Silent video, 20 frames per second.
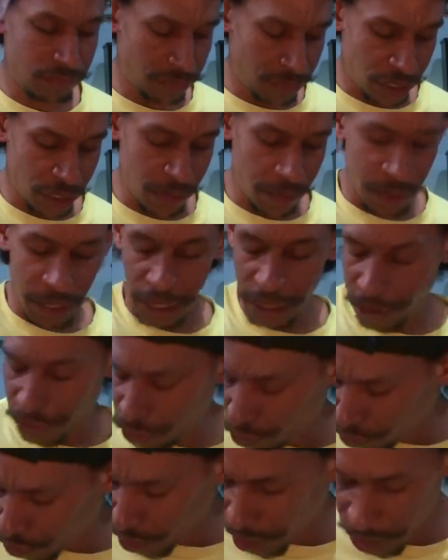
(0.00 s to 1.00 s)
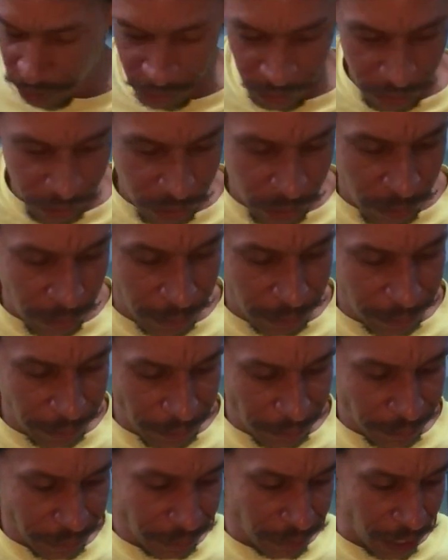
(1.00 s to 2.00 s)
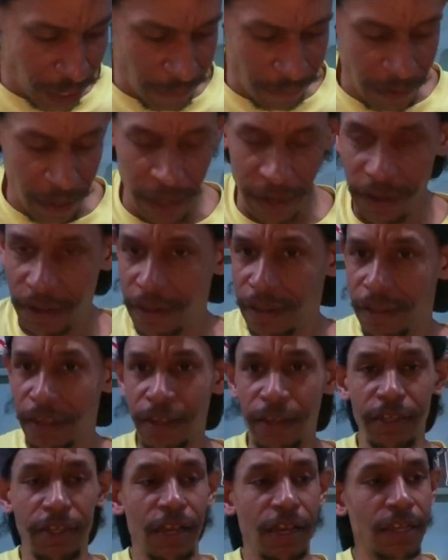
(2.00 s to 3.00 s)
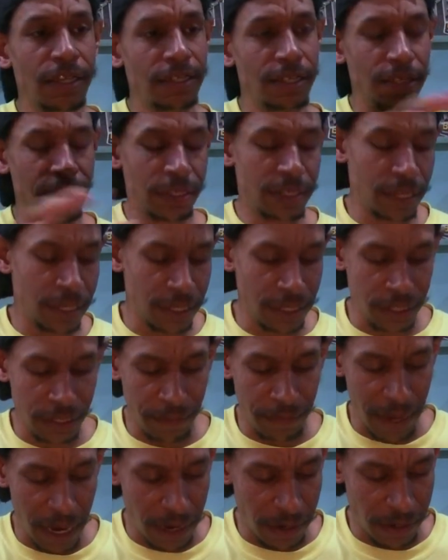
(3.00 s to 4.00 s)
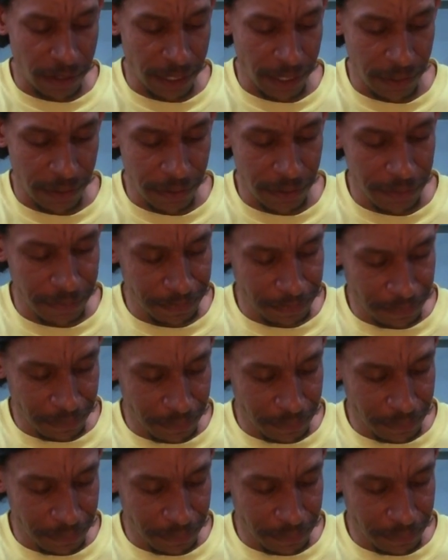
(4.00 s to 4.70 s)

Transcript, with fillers: Somebody can enjoy those too. I've got tons and tons of paddle tails.